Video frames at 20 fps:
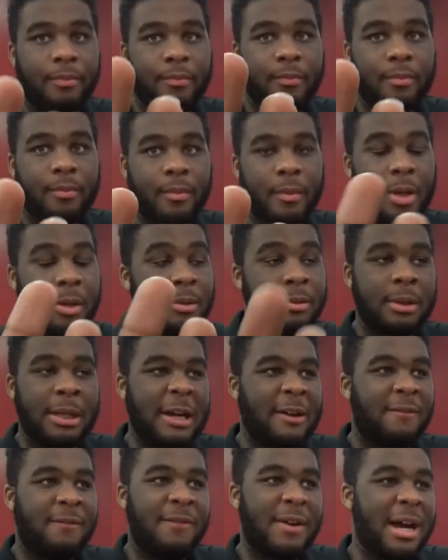like there five is
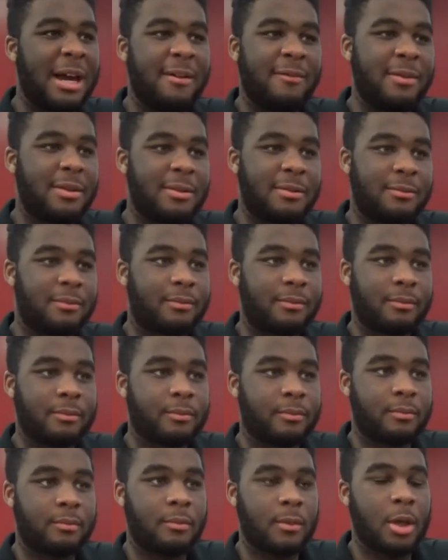useless. Five years.
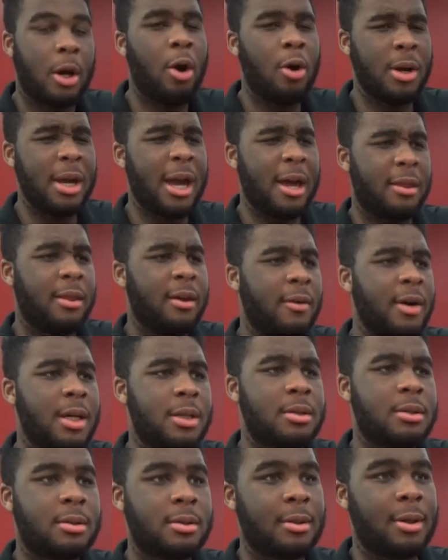Yo, I'm oh, not, yeah, there
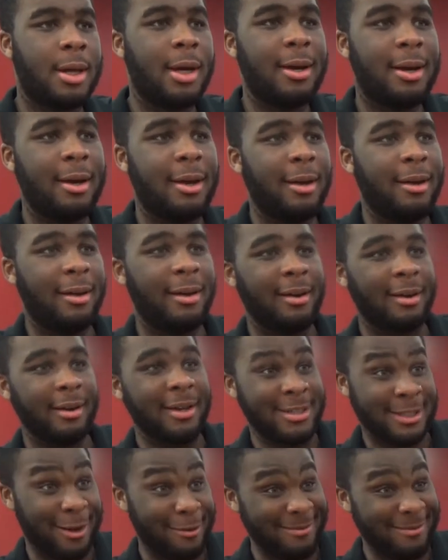is. Yo, I'm not, I'm not even gonna